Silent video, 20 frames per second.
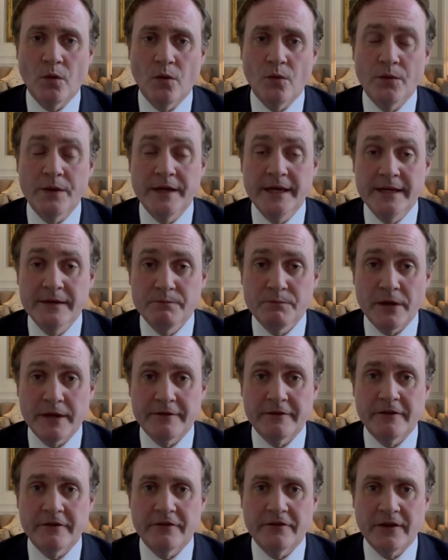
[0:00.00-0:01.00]
war. We need
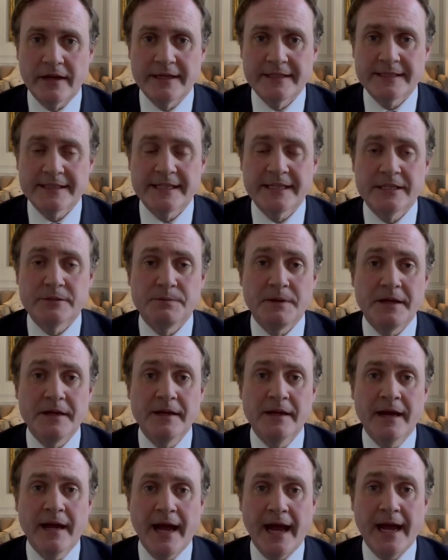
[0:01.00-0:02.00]
President Zelensky to
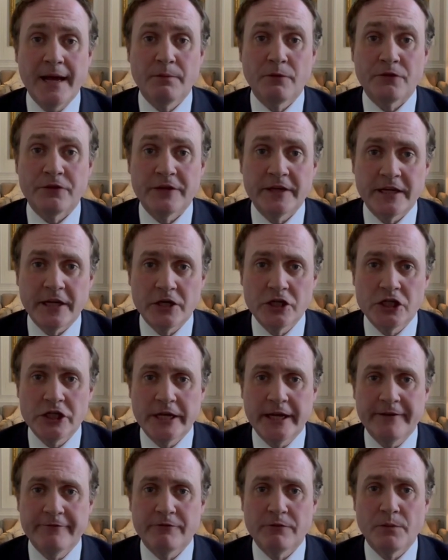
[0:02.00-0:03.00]
be able to
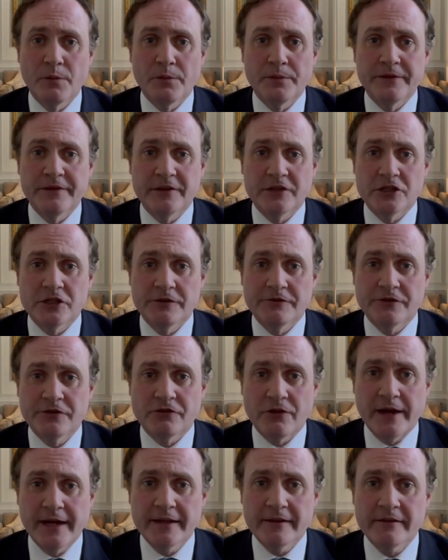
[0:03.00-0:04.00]
negotiate from a position of
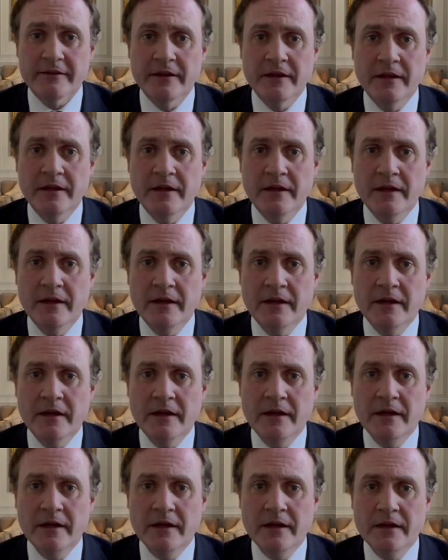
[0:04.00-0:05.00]
strength
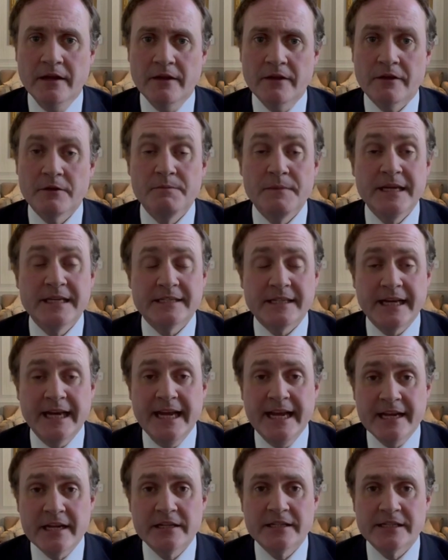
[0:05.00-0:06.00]
that means that
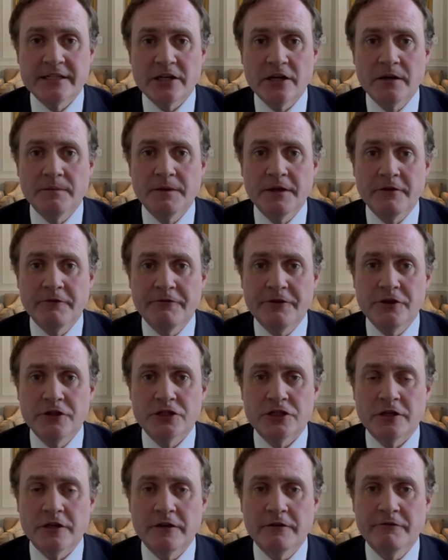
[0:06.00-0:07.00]
he can determine the
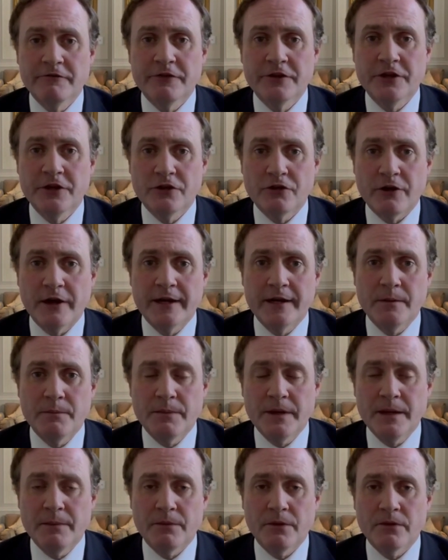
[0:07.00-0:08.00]
future for the Ukrainian
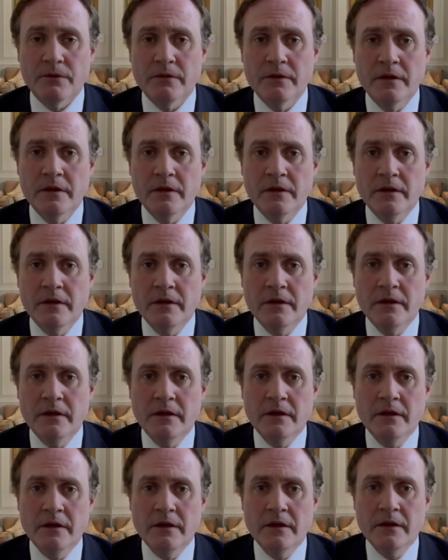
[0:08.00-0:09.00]
people.
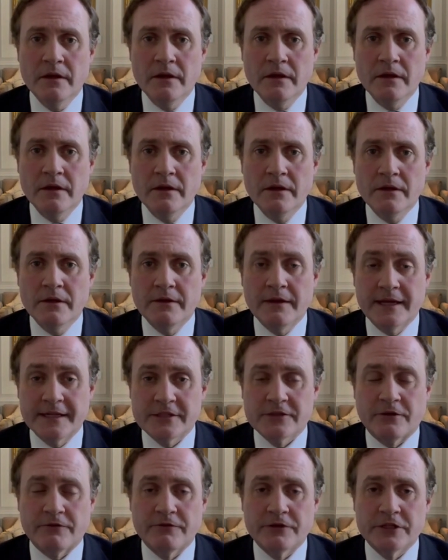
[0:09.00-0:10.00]
Their
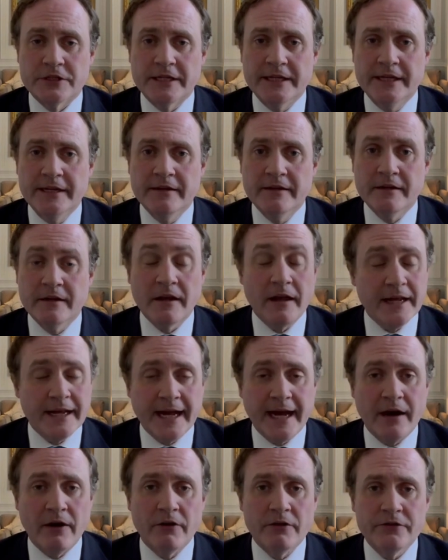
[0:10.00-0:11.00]
sovereignty, like
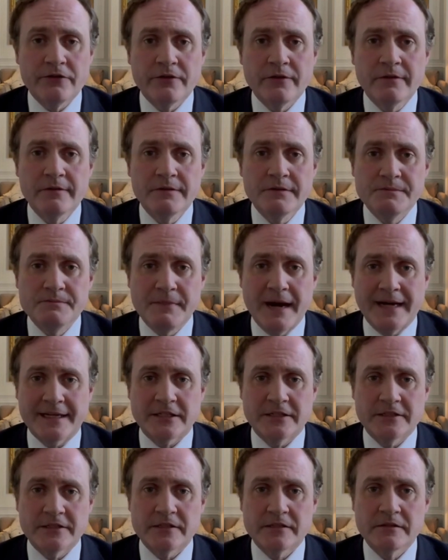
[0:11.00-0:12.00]
ours,
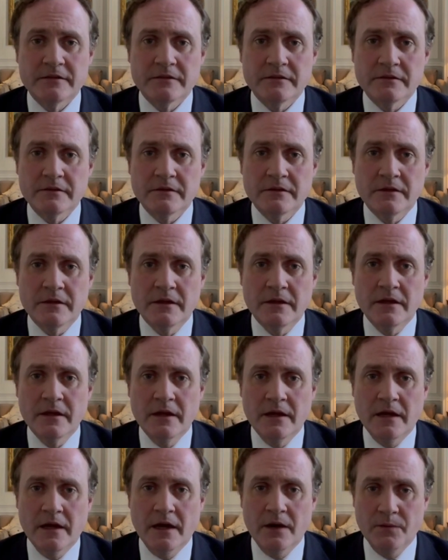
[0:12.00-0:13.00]
matters,
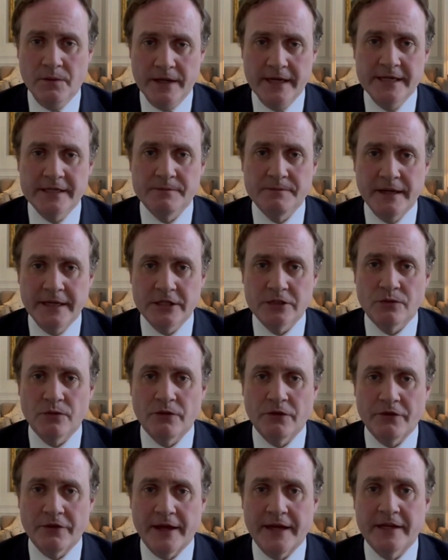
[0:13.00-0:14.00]
and we need to make sure
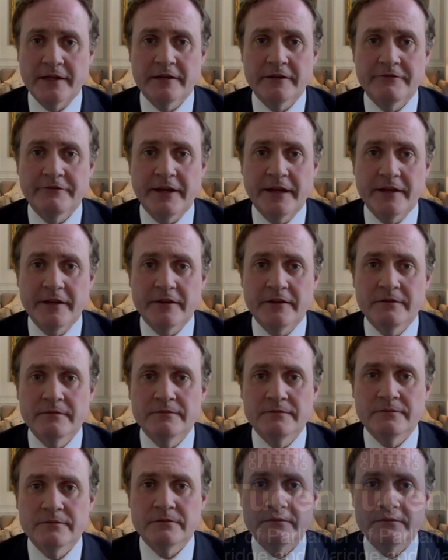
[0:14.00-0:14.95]
that they can defend it.